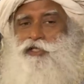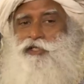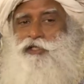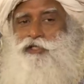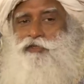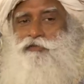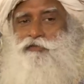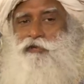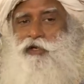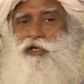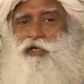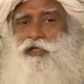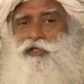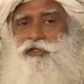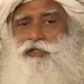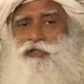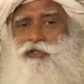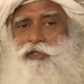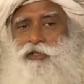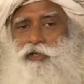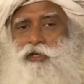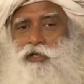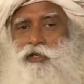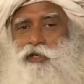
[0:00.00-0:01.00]
years of
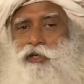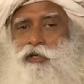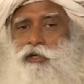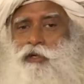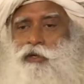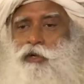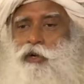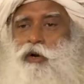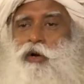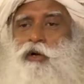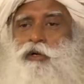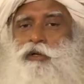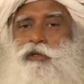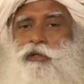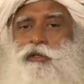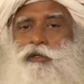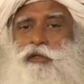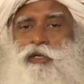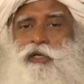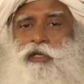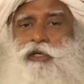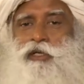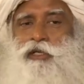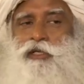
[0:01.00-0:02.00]
age,
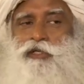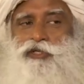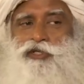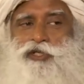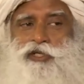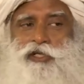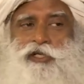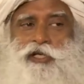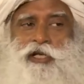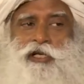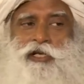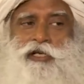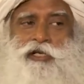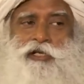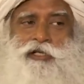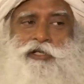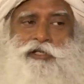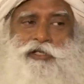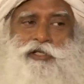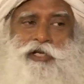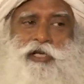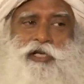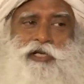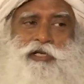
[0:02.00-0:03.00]
not in a geriatric
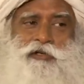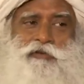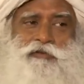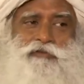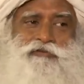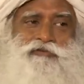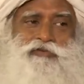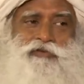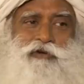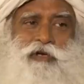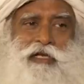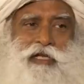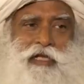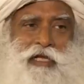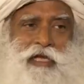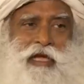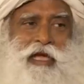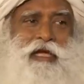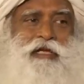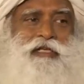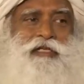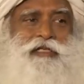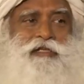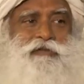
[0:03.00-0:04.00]
state, fully
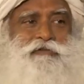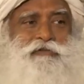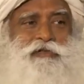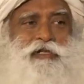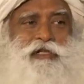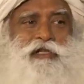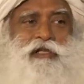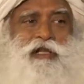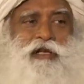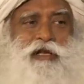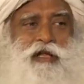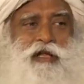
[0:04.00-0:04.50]
active till the